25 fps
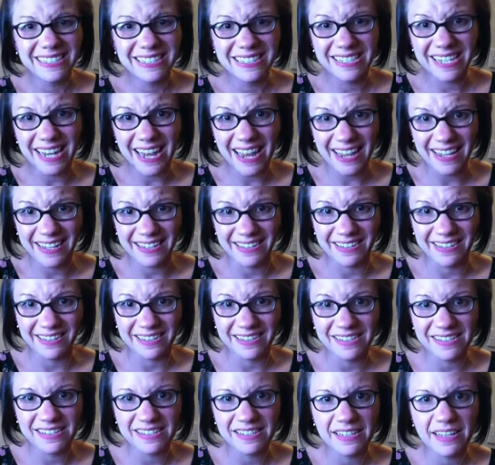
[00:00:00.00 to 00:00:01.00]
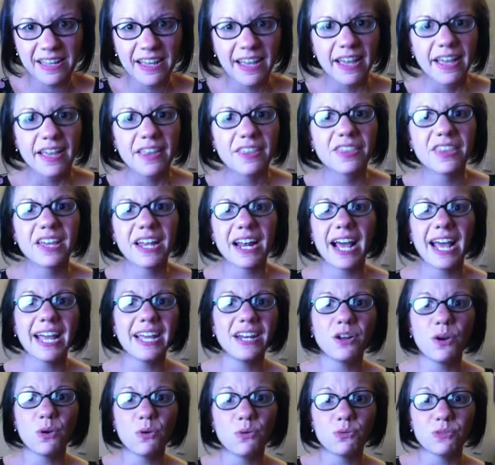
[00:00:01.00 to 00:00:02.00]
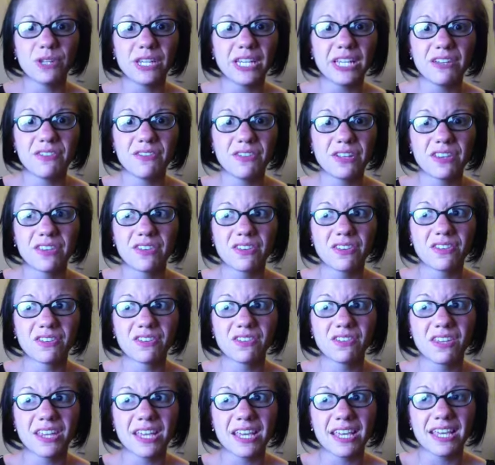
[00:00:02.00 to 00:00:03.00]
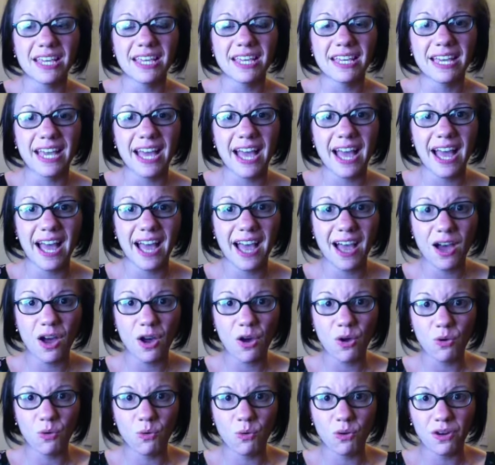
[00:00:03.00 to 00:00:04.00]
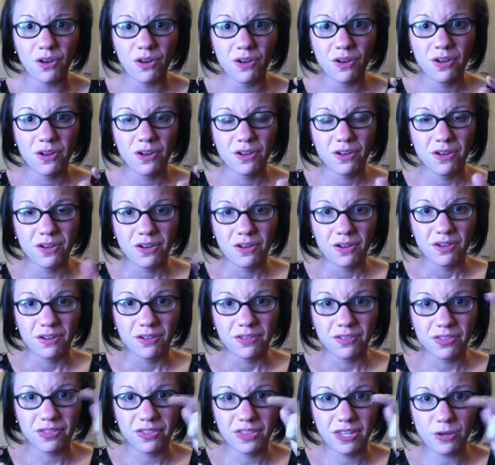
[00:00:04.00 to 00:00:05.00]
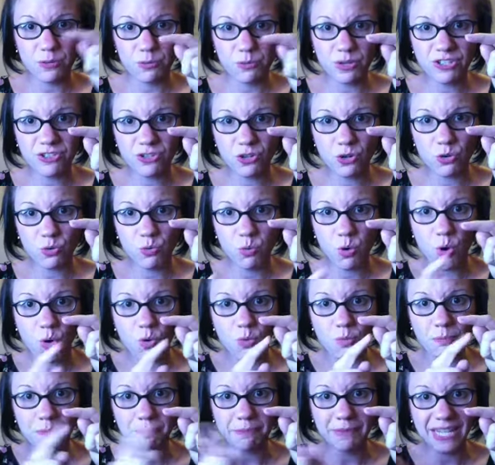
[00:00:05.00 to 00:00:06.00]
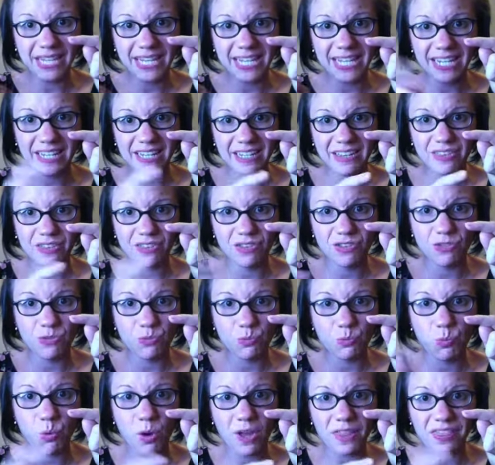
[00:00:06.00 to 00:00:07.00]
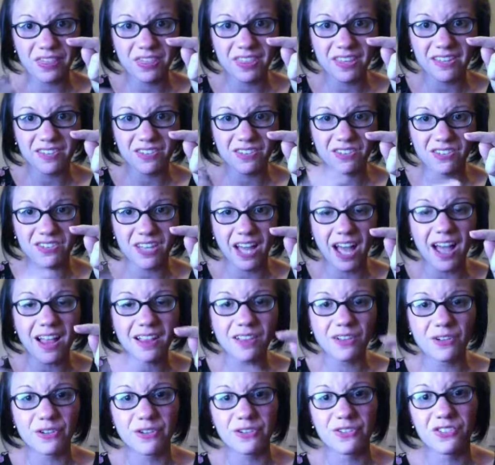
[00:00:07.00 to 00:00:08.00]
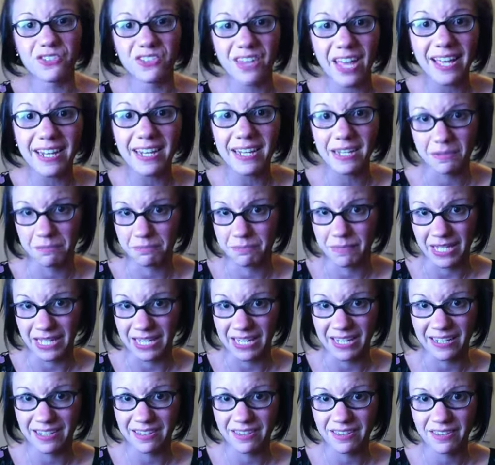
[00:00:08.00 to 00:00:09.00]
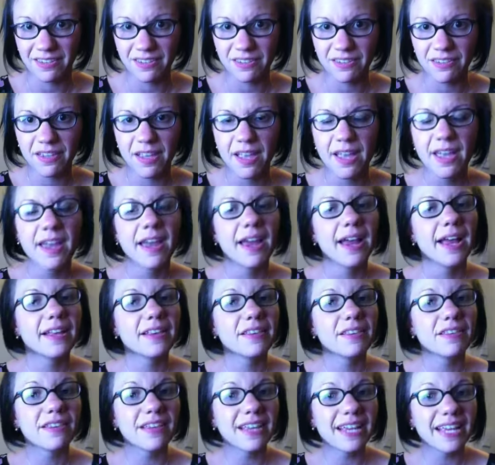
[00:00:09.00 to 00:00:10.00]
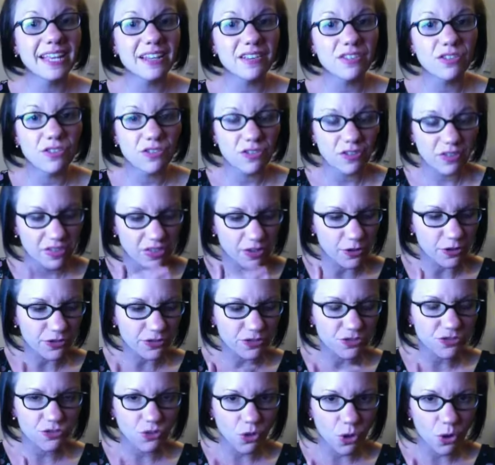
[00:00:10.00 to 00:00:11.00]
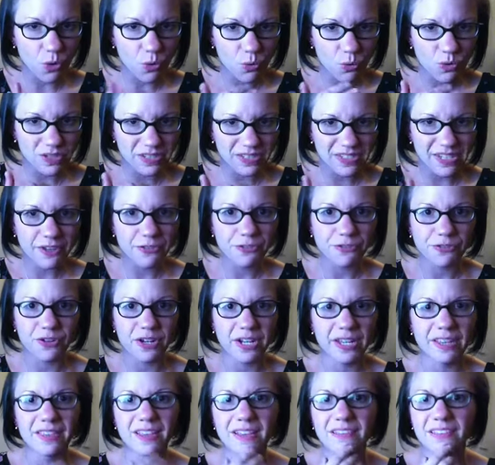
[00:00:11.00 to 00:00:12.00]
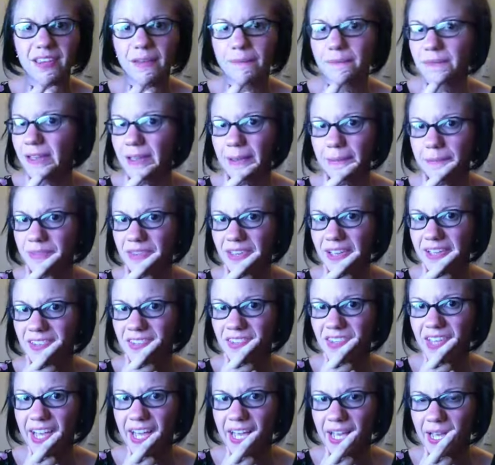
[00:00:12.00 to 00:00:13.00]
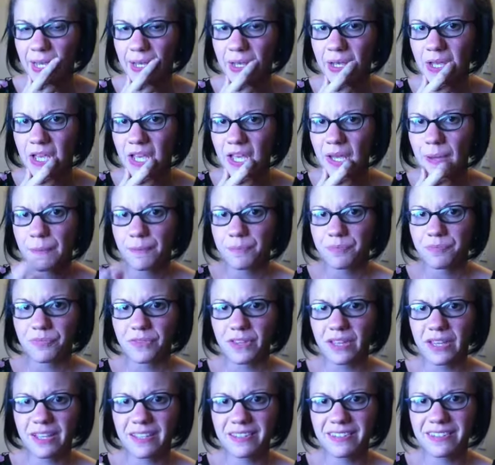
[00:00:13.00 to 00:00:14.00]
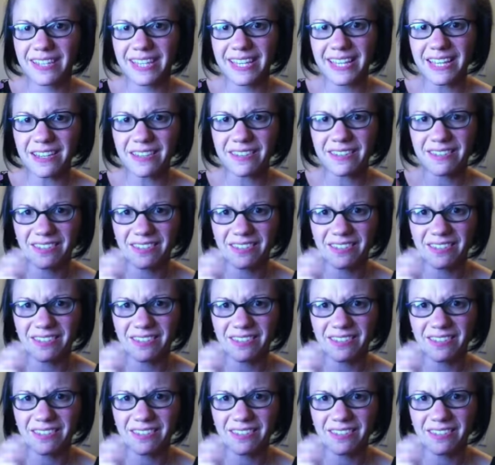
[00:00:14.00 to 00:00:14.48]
dense, that I don't even see how the original quote means what this scholar said it means. And they're so different that sometimes I say, is he